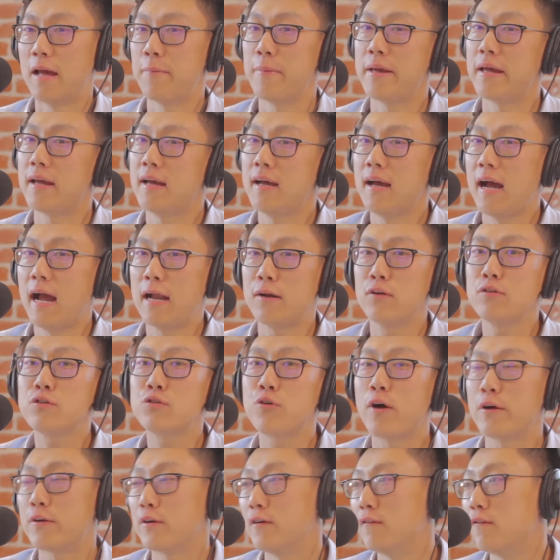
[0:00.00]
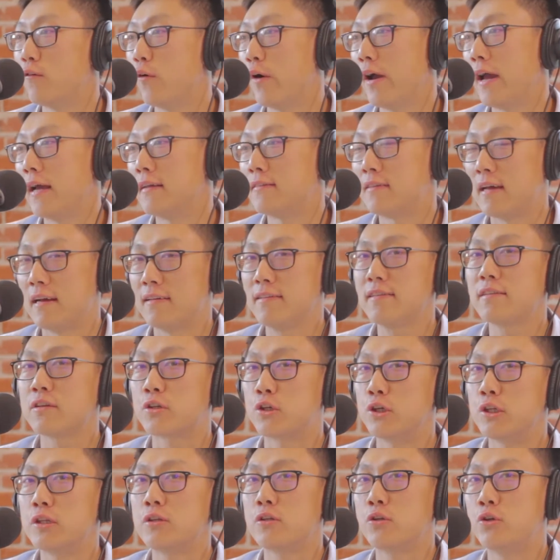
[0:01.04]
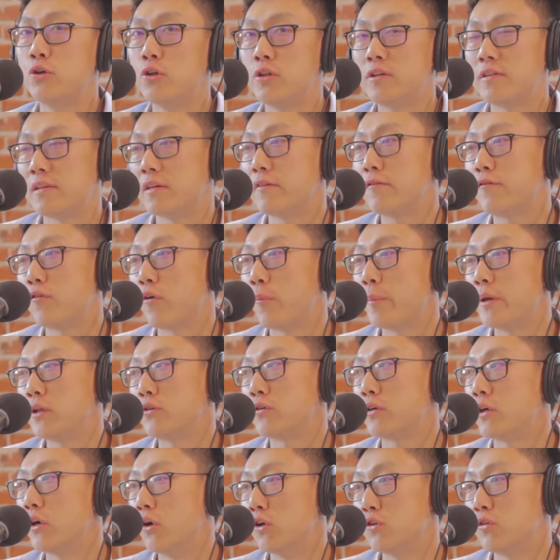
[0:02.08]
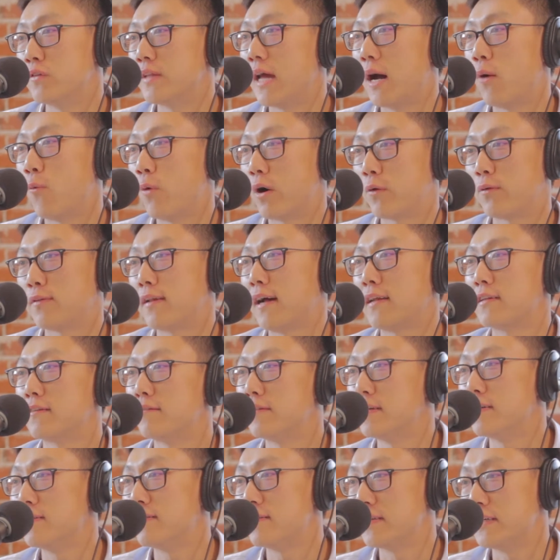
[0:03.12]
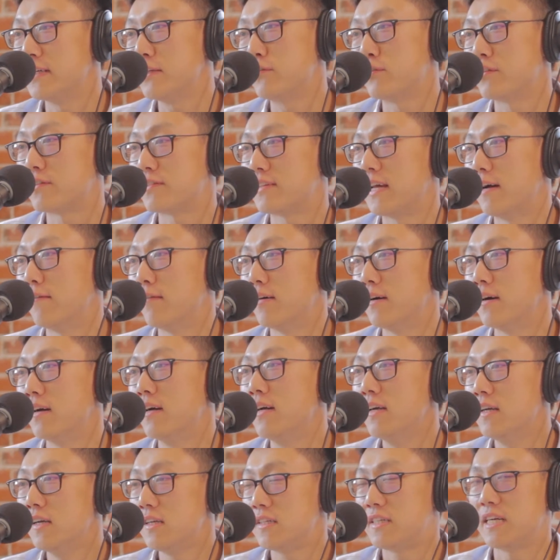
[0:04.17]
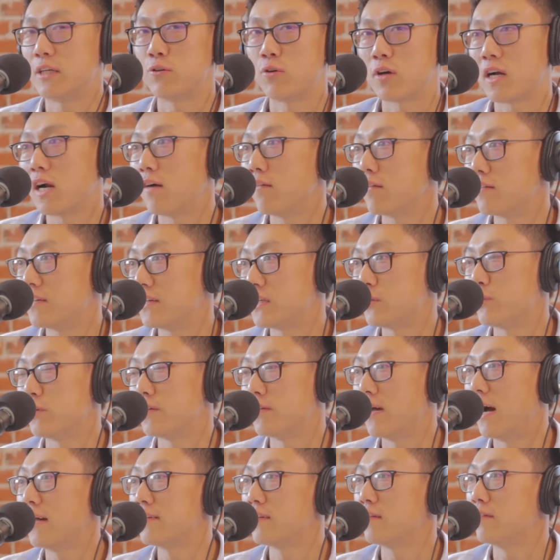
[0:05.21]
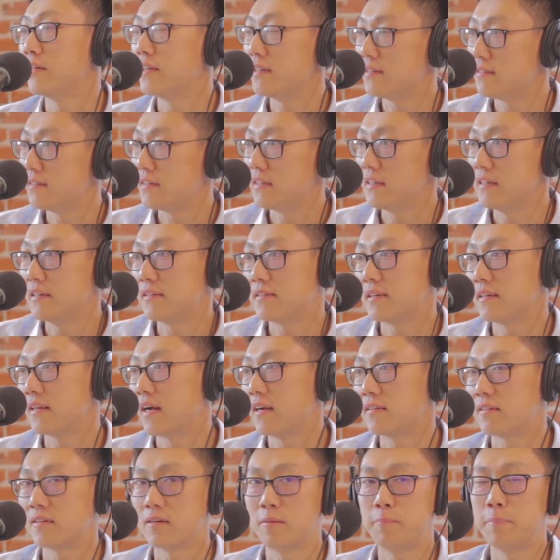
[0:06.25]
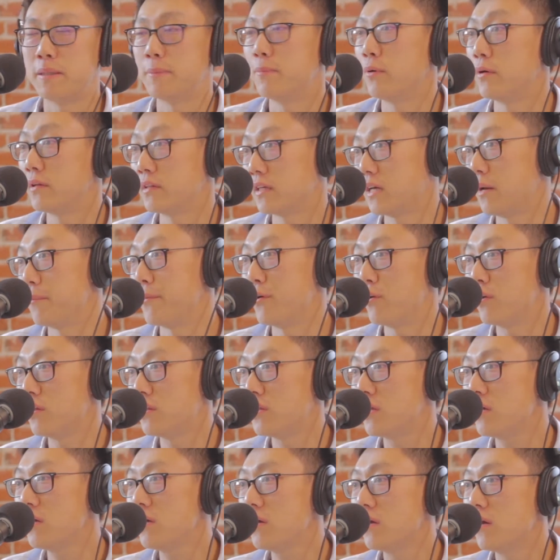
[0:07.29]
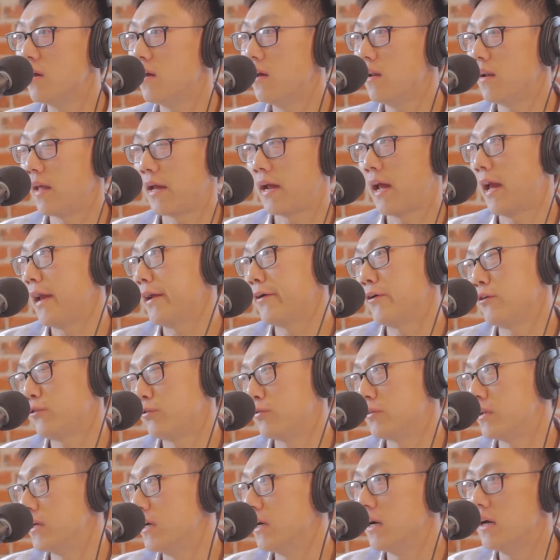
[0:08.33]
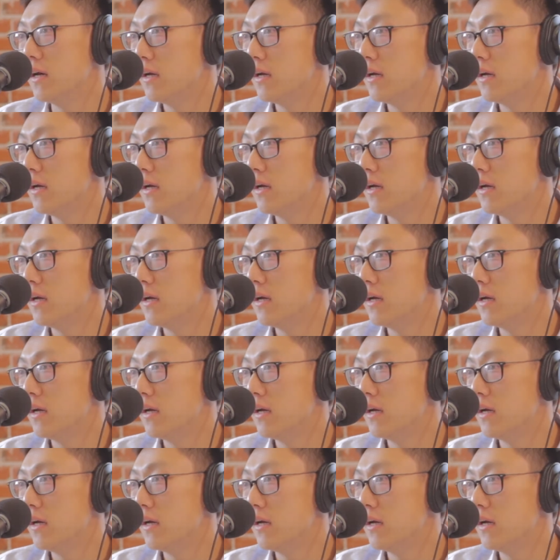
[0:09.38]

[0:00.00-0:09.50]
mean, I don't try to avoid. I think it's good thing for me to go to network with other VCs, to just have a general conversation with other VCs and other people in the community. Like I go to the,